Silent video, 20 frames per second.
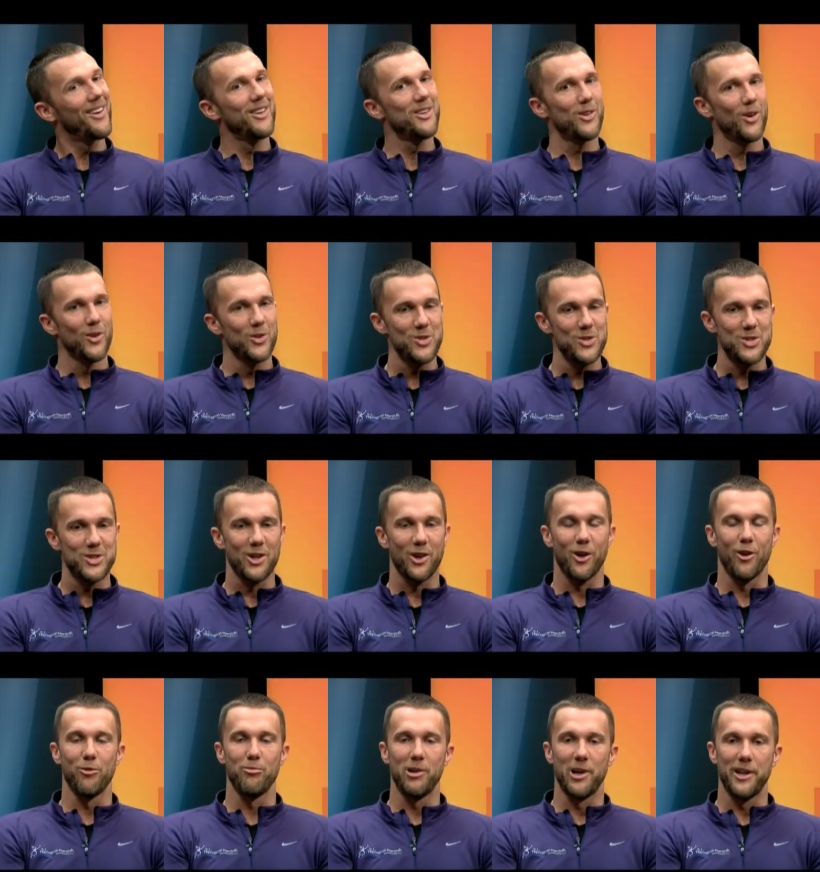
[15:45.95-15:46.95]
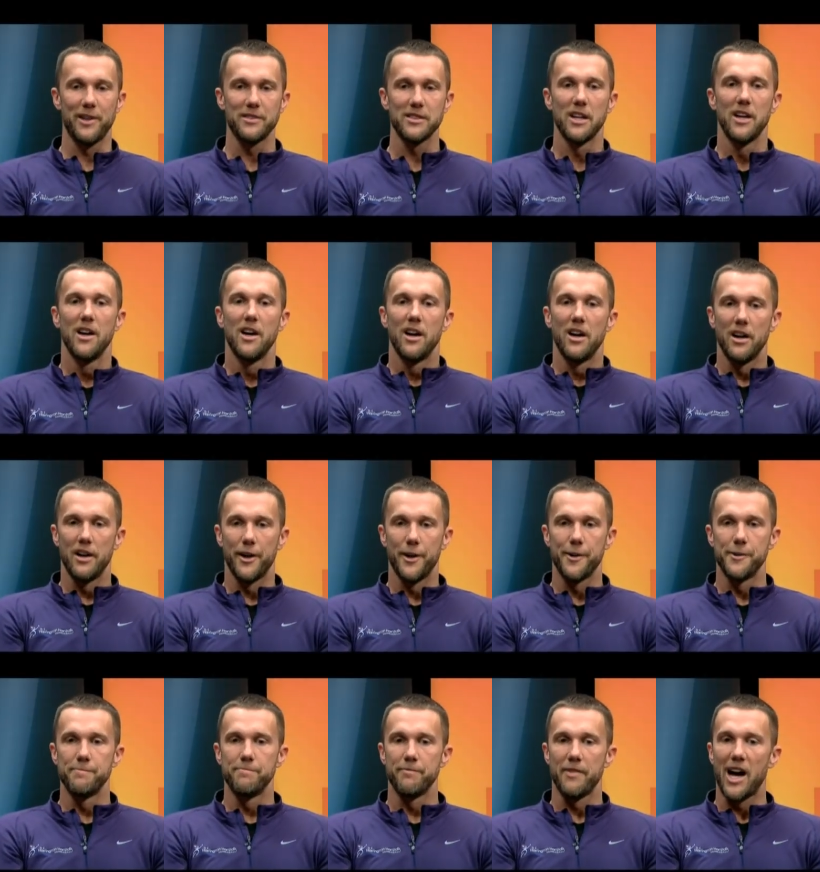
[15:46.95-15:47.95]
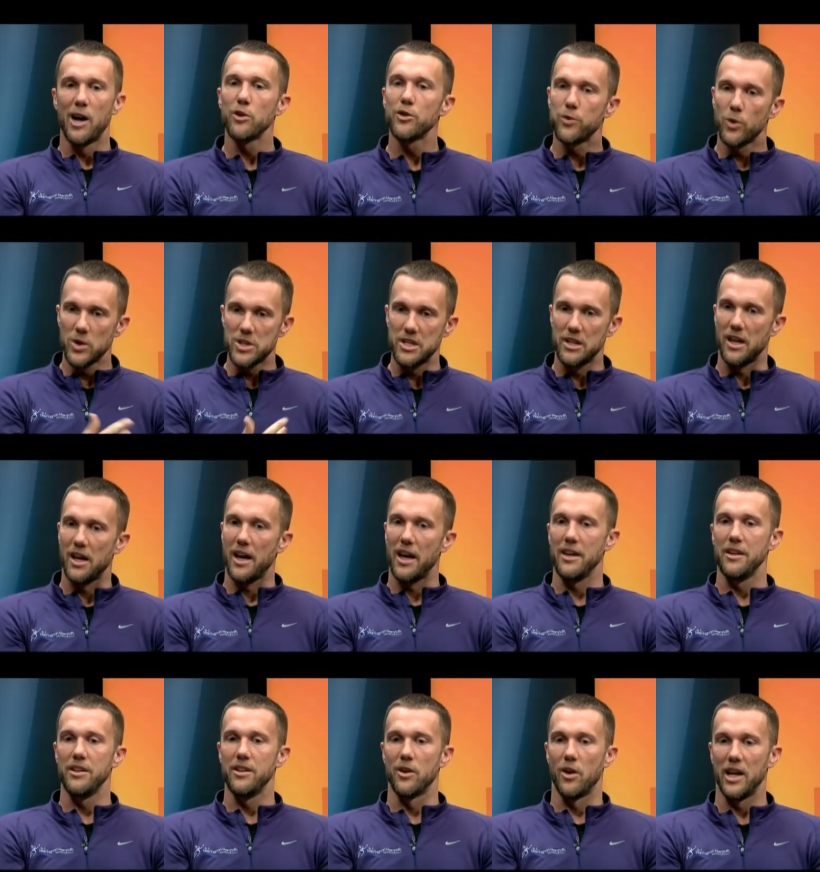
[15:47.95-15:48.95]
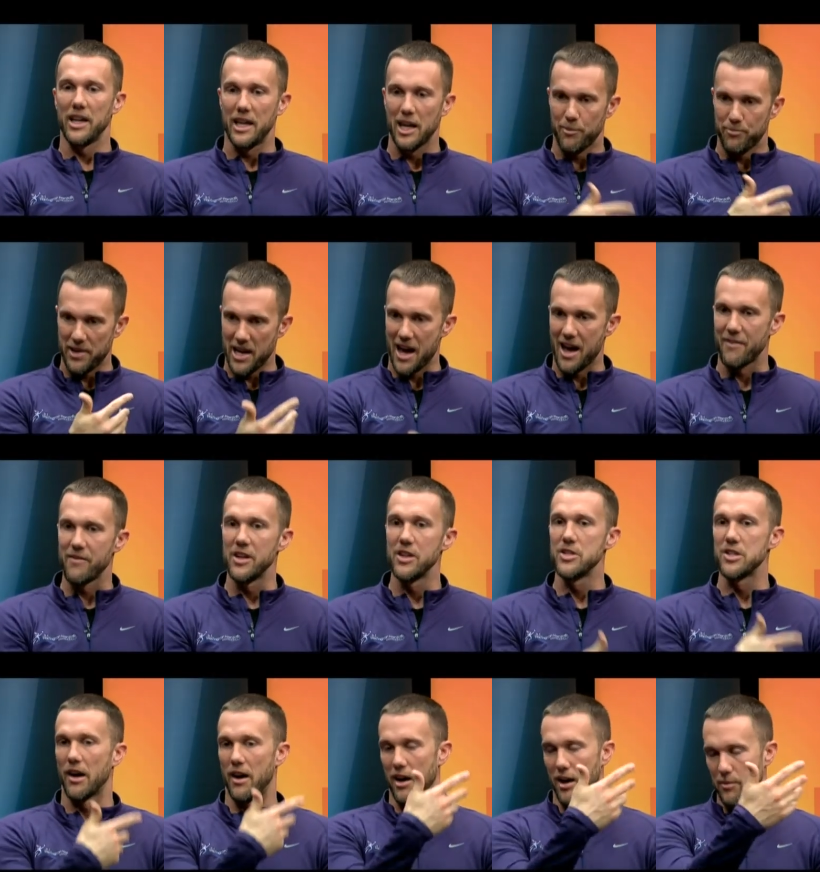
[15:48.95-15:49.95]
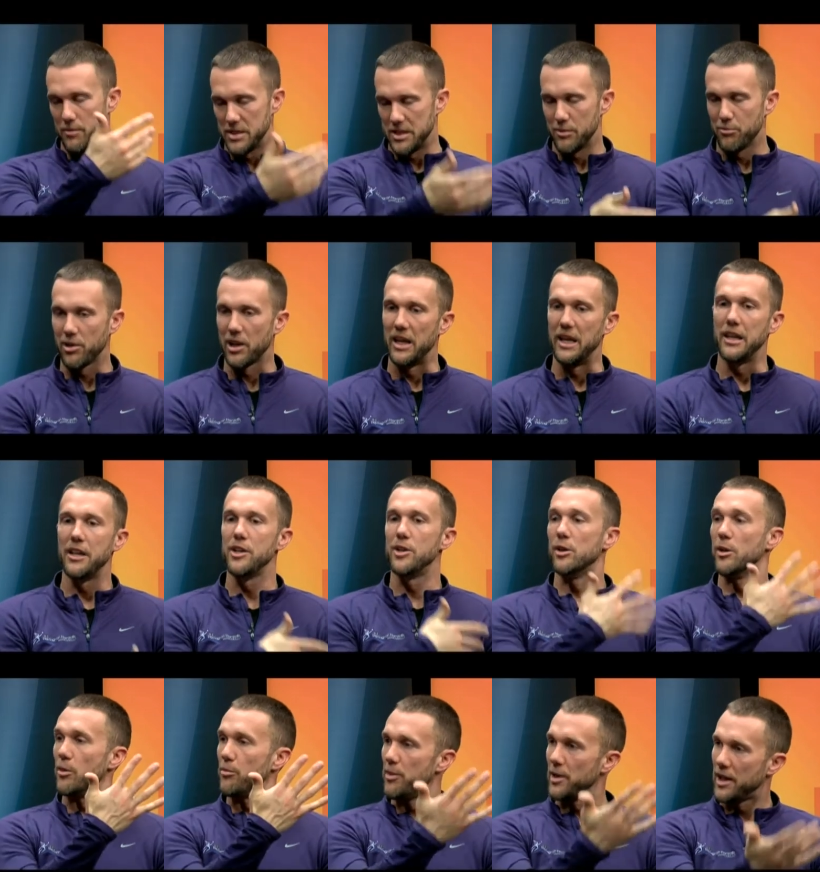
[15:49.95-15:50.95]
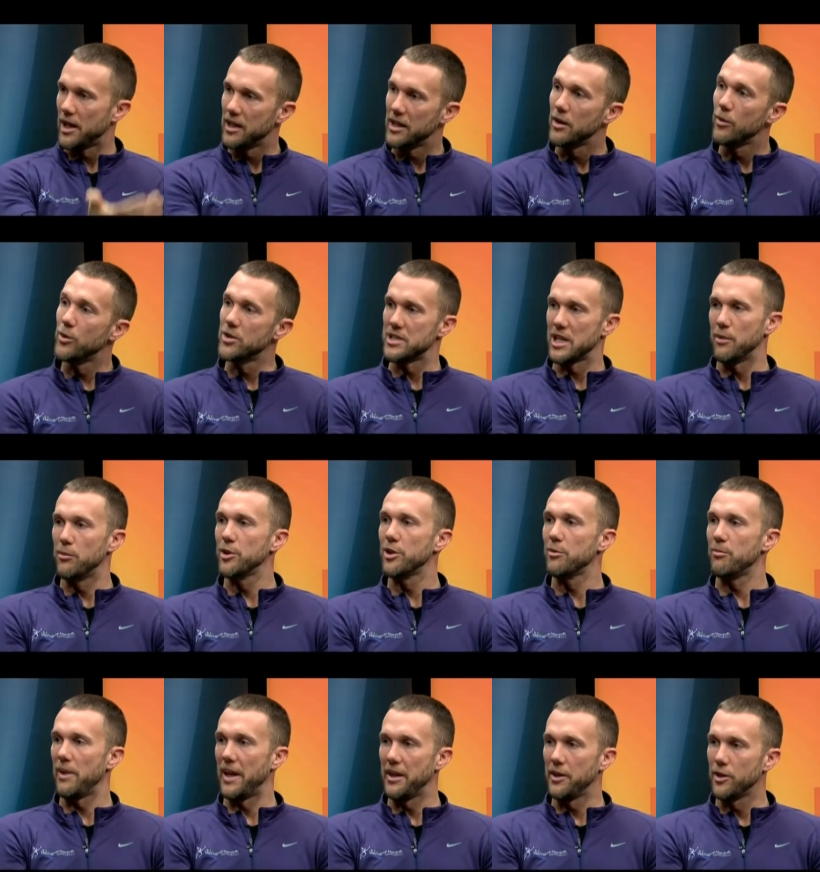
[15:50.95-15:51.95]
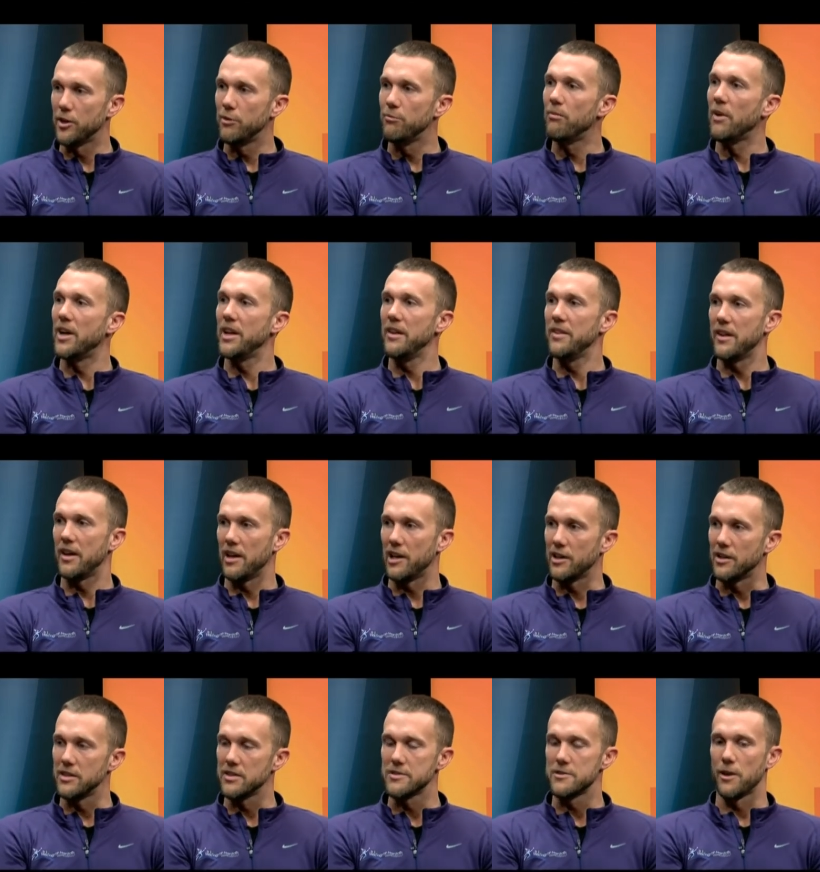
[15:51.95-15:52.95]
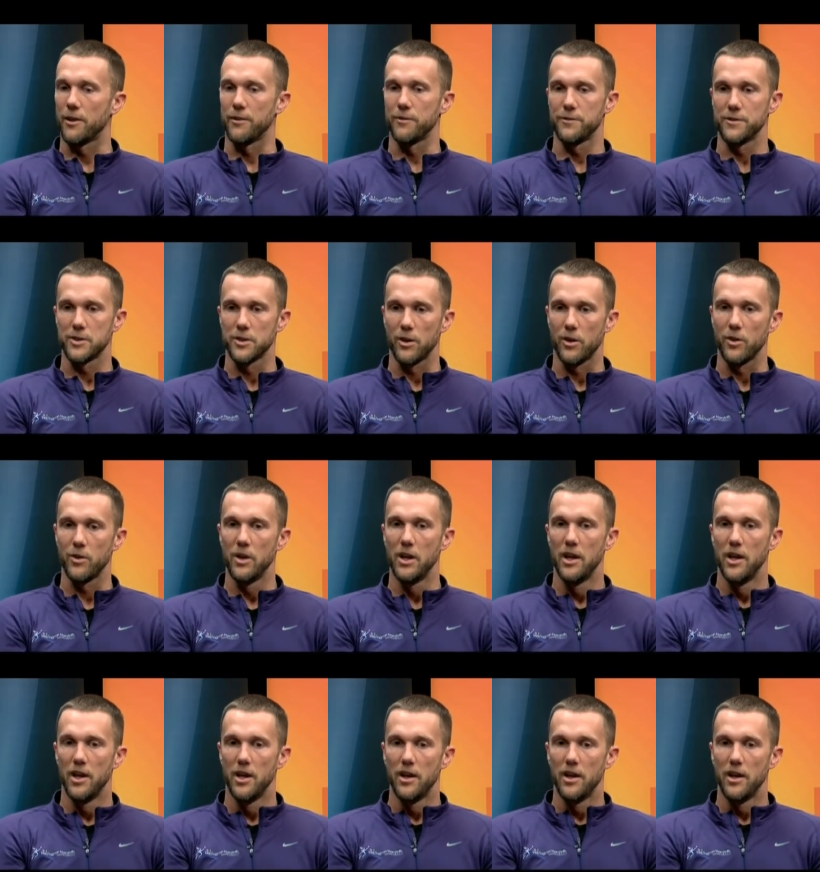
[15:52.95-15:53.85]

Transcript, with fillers: or told you so, but um, I was fortunate. I you know I kept having jobs and playing in Europe, and I was able to make good money there and stuff. So.